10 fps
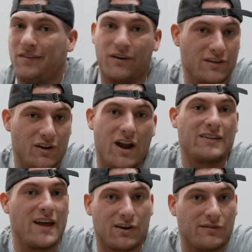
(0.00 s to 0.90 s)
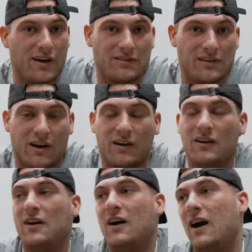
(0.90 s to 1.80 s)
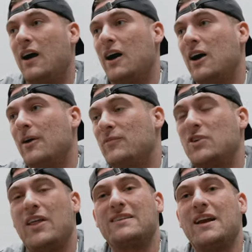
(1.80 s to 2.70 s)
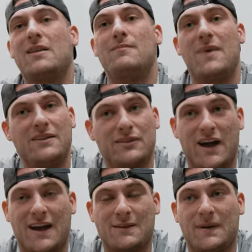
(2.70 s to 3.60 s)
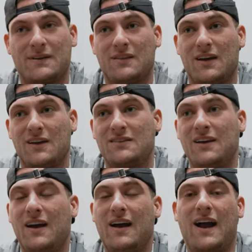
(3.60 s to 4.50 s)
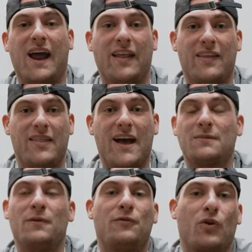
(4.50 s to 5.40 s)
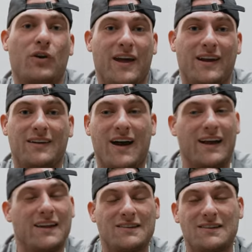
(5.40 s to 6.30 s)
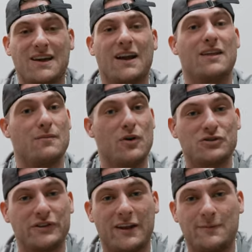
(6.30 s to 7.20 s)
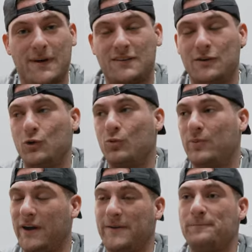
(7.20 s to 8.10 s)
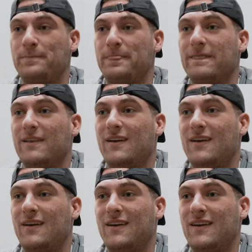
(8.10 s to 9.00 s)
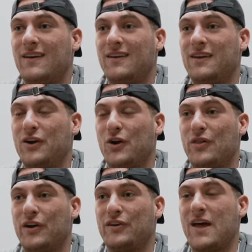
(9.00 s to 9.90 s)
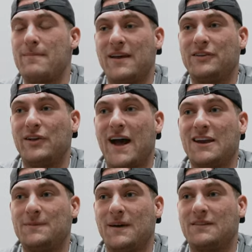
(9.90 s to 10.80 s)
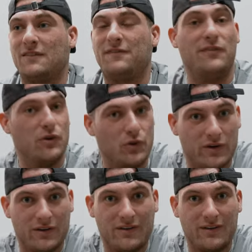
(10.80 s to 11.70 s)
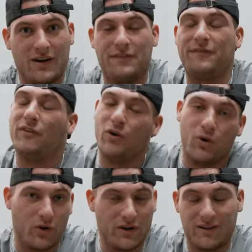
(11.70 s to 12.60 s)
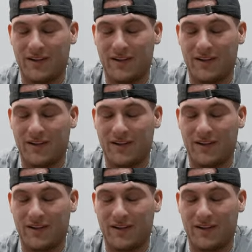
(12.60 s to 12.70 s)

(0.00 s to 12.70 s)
There's a lot of sacrifice in there. Um, so that's kind of the mental aspect of things. And then that's before, like, I guess this is kind of the emotional aspect too, but, you know, there's that mental aspect of food. Of food.